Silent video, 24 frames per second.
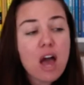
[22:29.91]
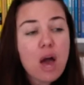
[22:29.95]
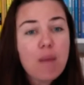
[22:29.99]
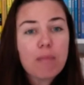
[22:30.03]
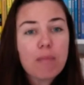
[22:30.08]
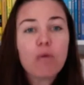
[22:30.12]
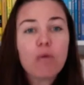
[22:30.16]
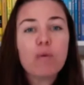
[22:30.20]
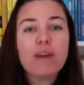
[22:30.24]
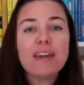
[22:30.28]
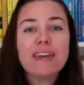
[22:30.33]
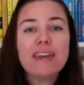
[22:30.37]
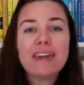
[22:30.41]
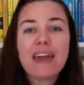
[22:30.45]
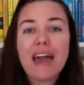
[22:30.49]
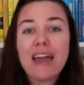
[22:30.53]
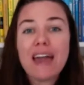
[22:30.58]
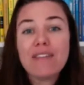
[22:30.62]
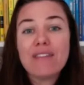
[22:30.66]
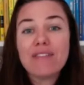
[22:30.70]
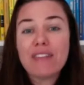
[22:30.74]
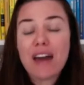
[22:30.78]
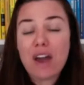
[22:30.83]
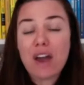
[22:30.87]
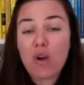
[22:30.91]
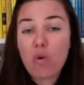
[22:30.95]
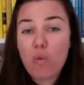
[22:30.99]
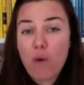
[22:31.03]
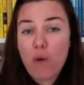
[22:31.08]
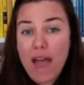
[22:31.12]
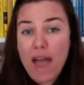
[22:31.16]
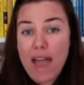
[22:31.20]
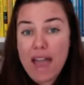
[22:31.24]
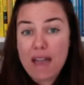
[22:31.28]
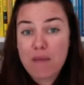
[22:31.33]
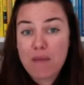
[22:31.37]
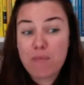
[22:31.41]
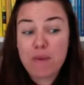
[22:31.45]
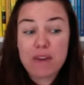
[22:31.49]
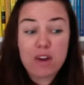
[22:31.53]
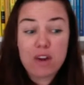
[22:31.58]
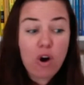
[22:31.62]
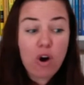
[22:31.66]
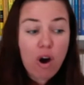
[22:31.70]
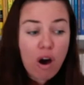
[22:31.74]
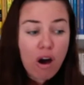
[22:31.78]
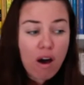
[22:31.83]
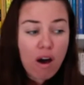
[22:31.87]
but we gave that away
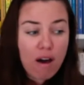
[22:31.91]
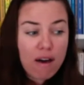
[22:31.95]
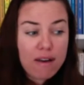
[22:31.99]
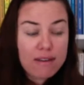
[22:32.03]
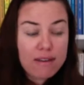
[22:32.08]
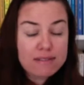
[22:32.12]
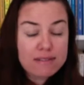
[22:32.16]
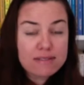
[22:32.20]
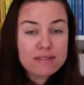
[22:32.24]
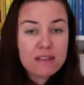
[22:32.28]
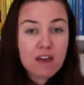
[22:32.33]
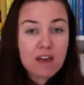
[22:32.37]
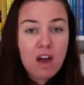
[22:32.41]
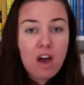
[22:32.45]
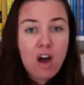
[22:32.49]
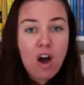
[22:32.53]
because